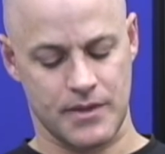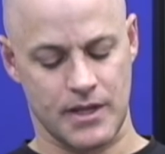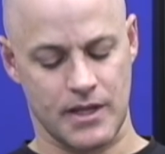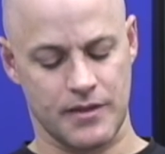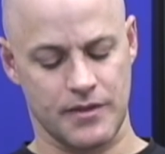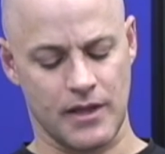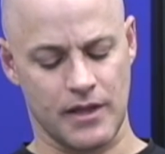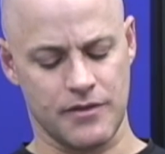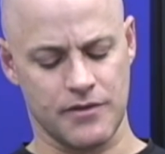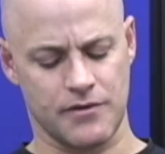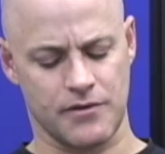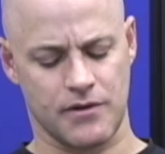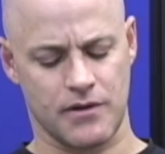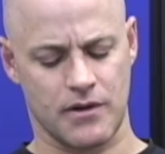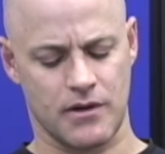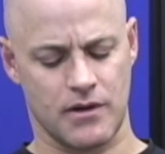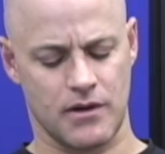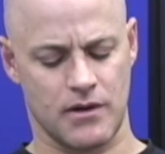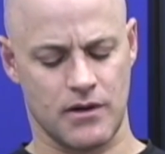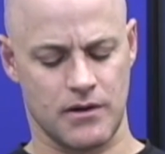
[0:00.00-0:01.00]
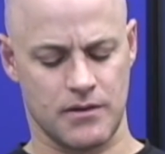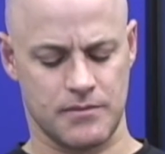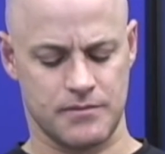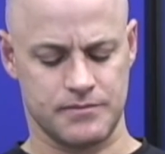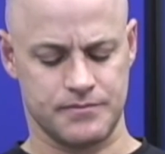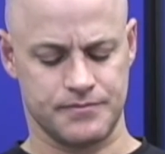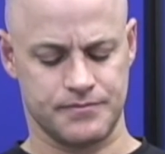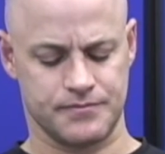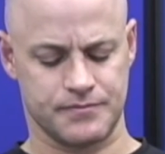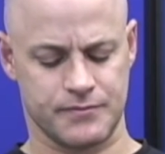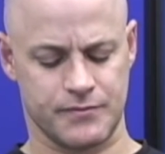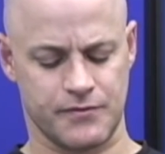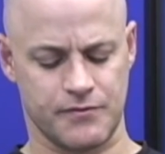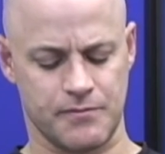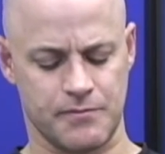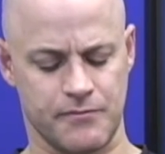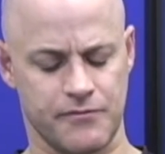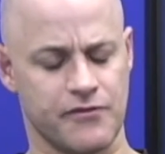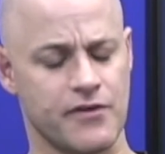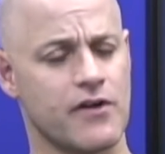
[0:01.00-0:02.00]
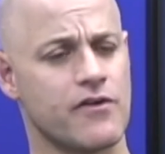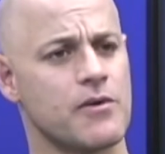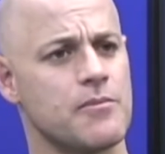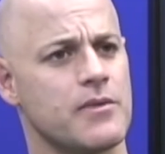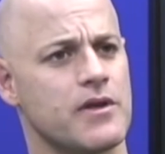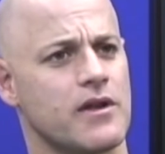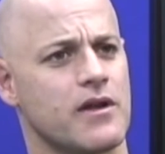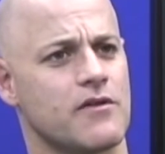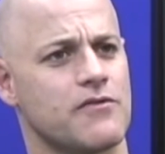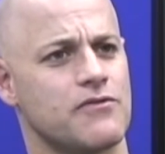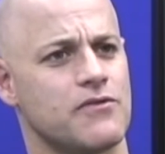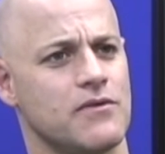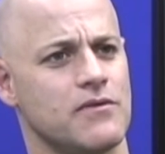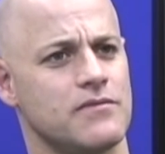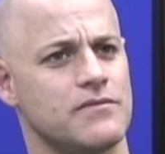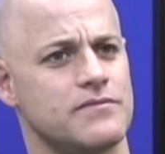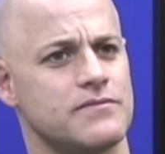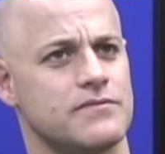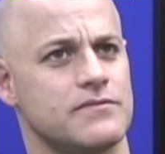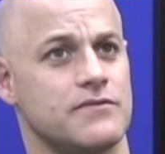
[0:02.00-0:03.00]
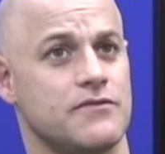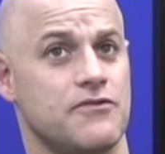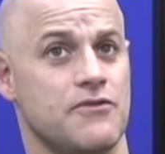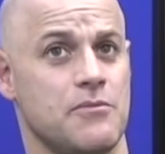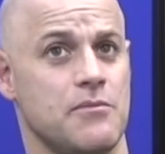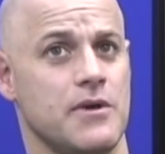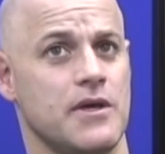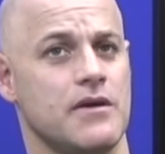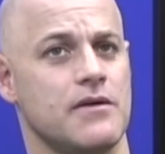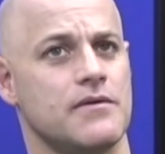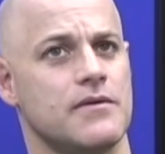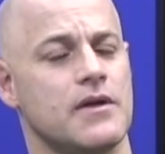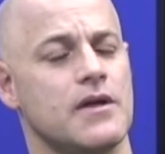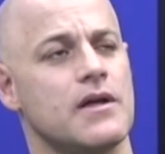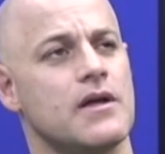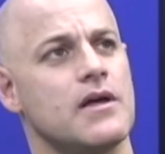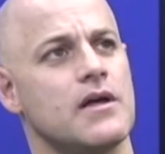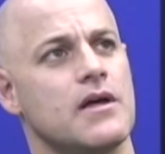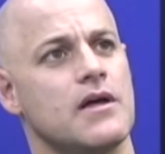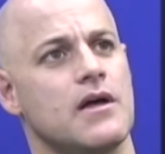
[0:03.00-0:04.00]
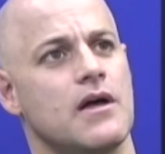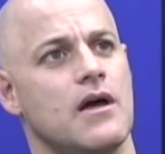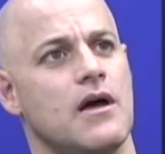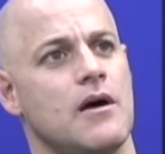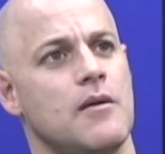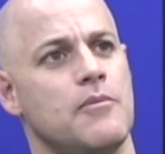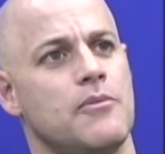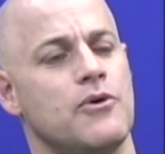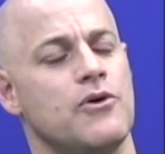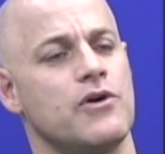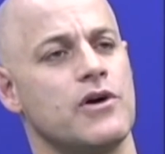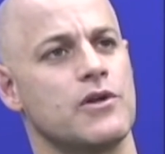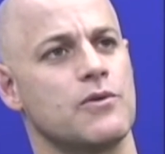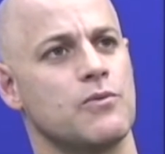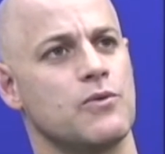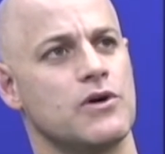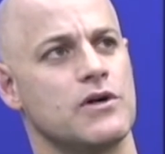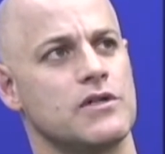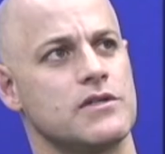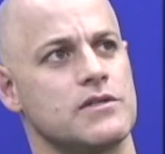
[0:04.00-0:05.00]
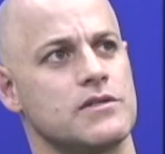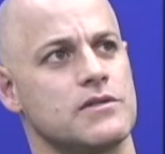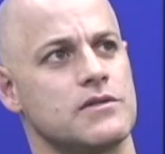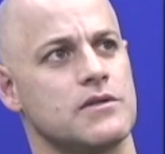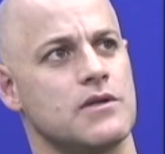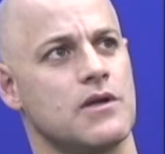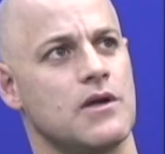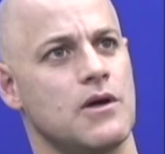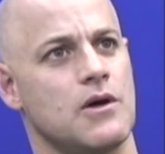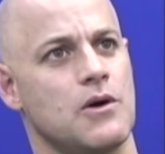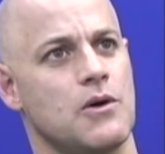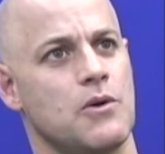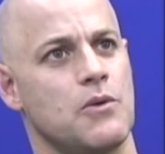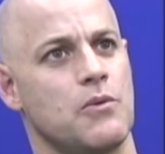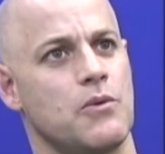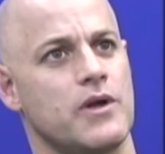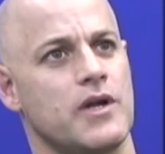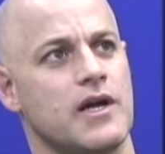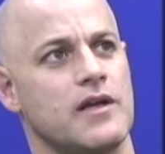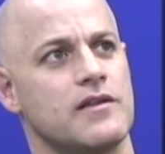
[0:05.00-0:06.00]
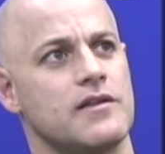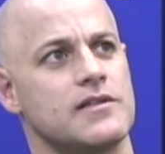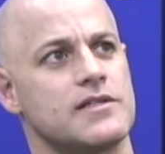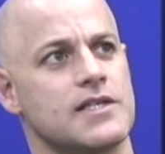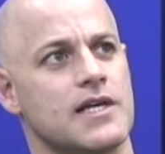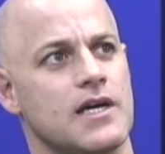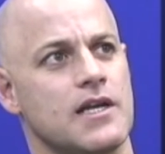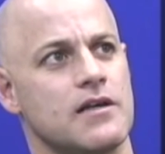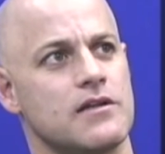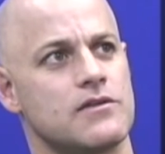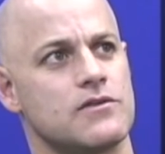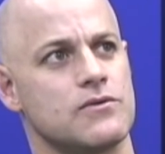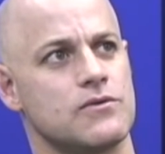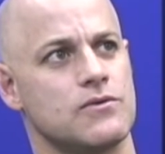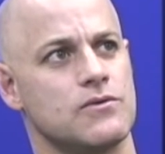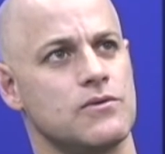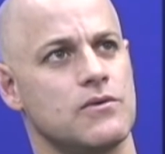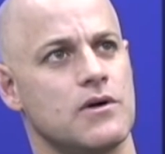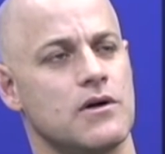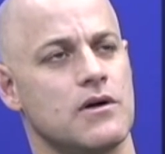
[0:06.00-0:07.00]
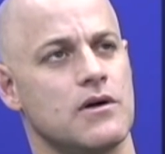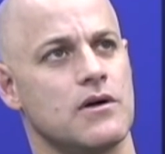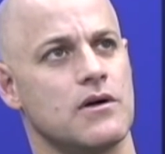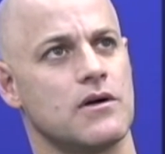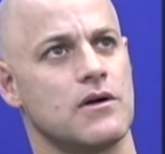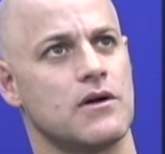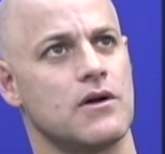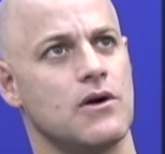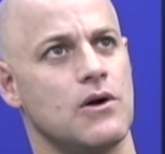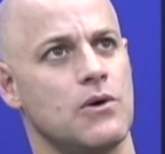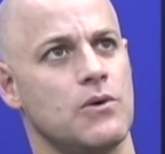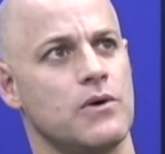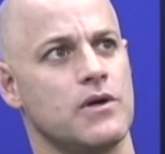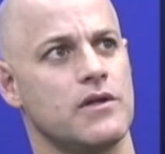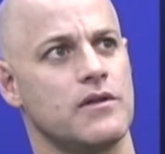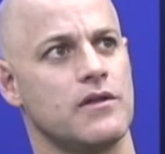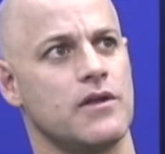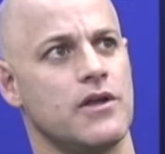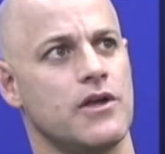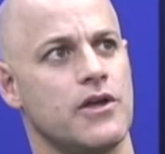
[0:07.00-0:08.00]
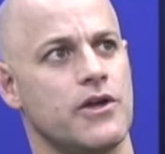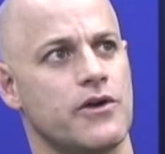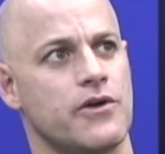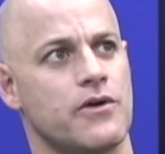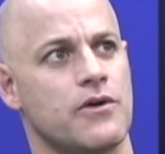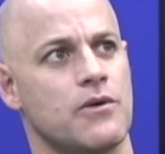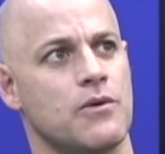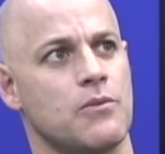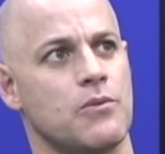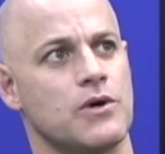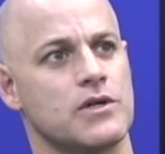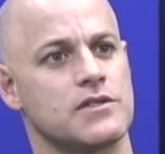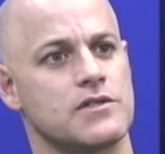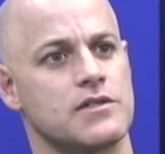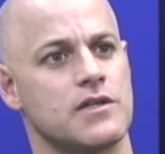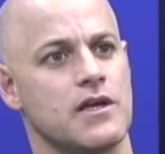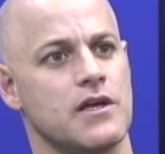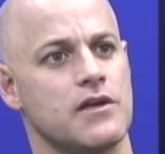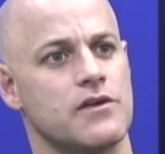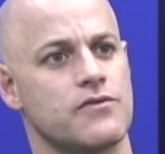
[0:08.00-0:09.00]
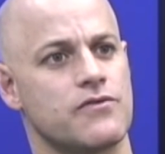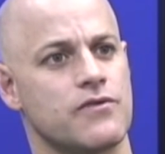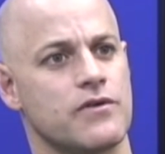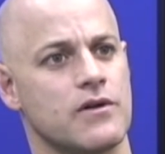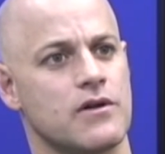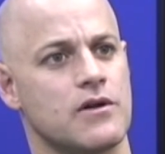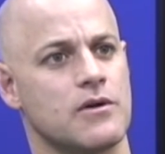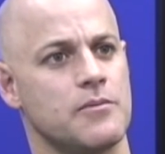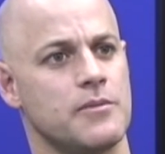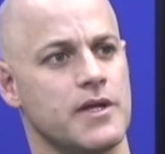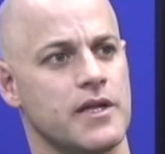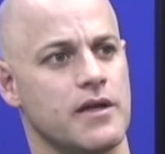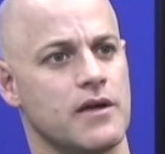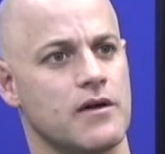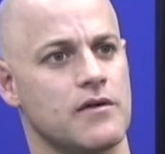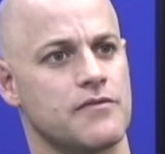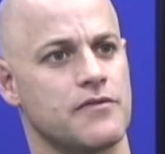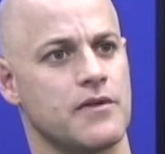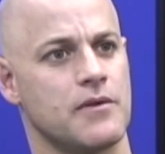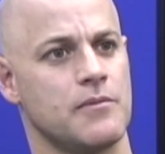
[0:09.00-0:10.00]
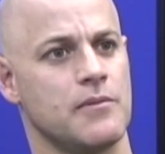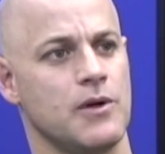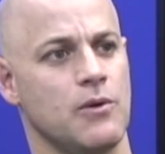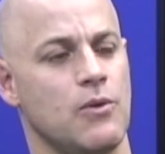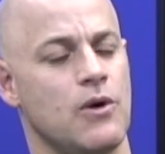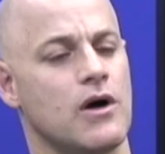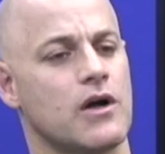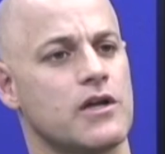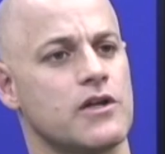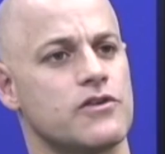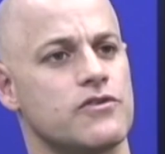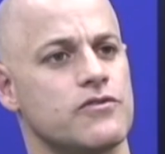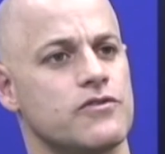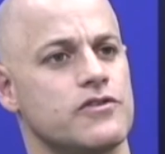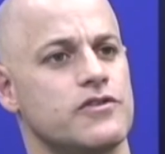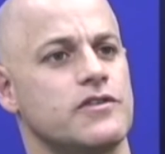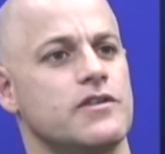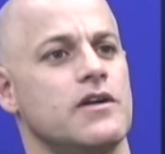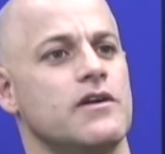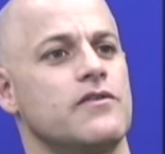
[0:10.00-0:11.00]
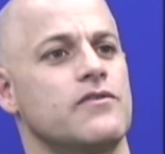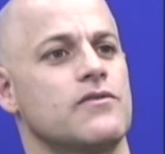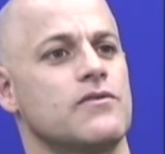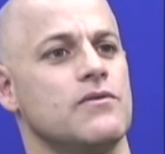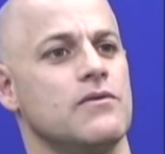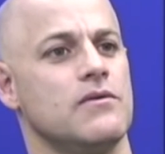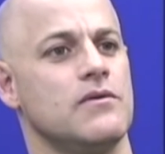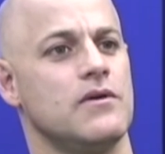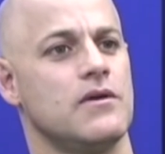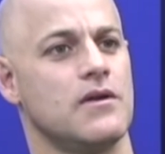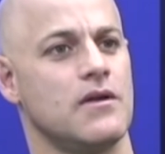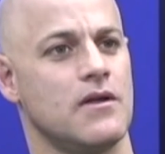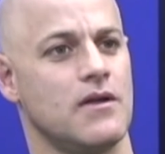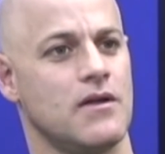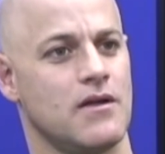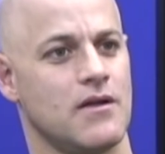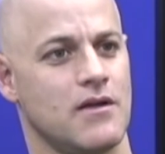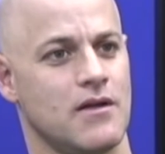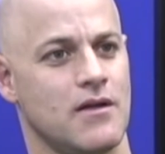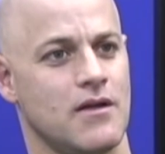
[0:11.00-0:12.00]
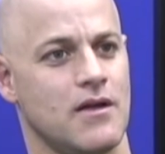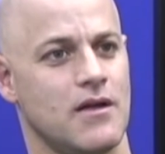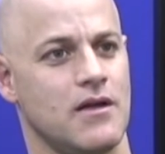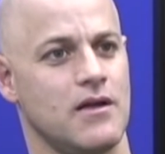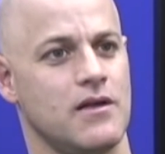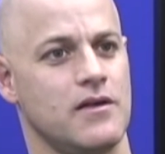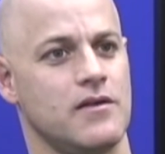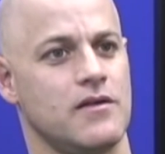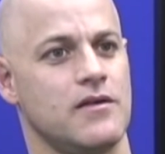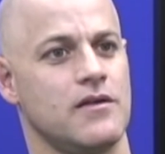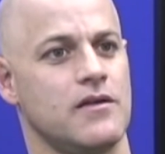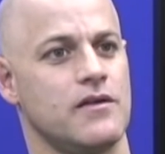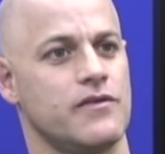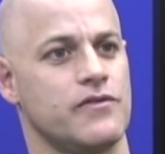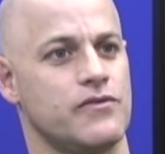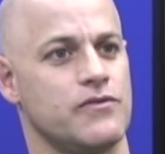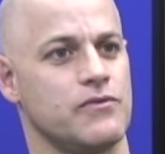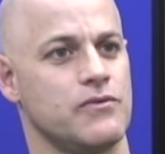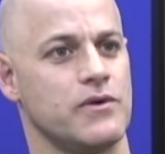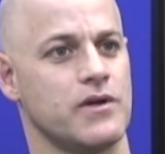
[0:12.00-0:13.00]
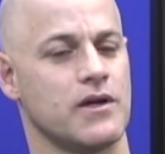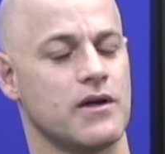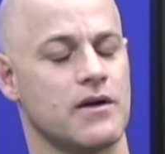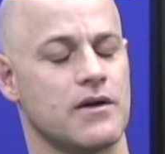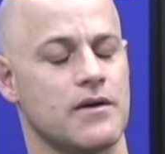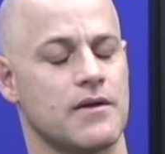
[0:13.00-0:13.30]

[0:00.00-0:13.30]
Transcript: Another very meaningful for me point was when I decided to go and hear what the Israel Committee of the Milwaukee Jewish Day School is doing.